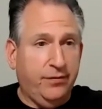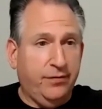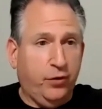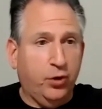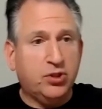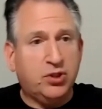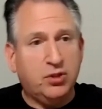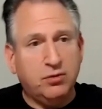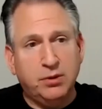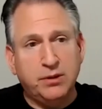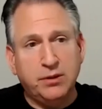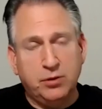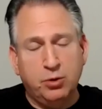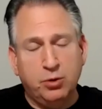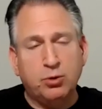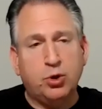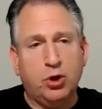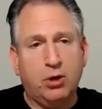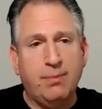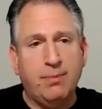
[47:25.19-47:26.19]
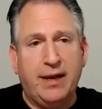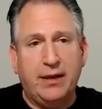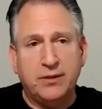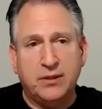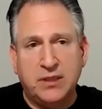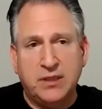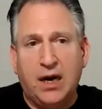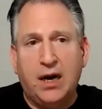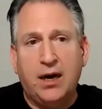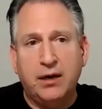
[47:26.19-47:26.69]
Also, what you were talking
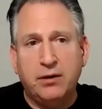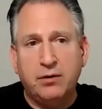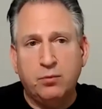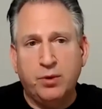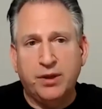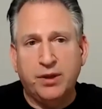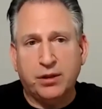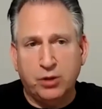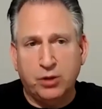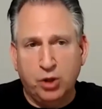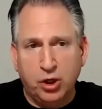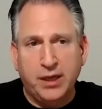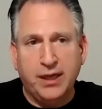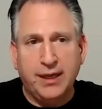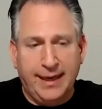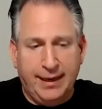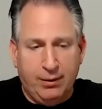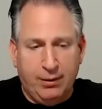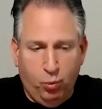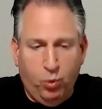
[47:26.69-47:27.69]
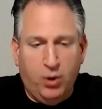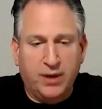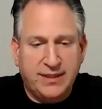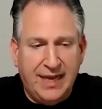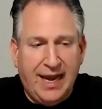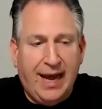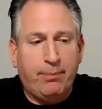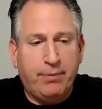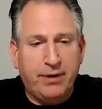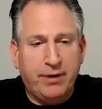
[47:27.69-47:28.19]
about, Todd, with looking at what's
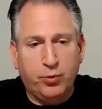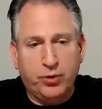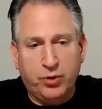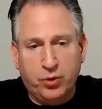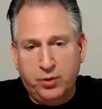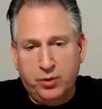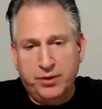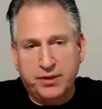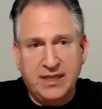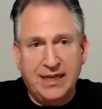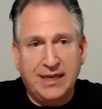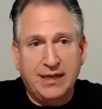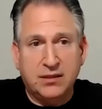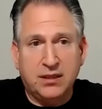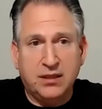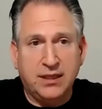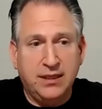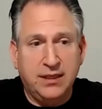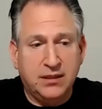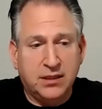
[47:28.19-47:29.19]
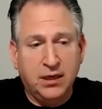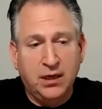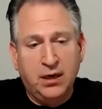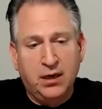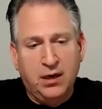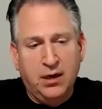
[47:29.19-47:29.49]
happening with all the sales leads.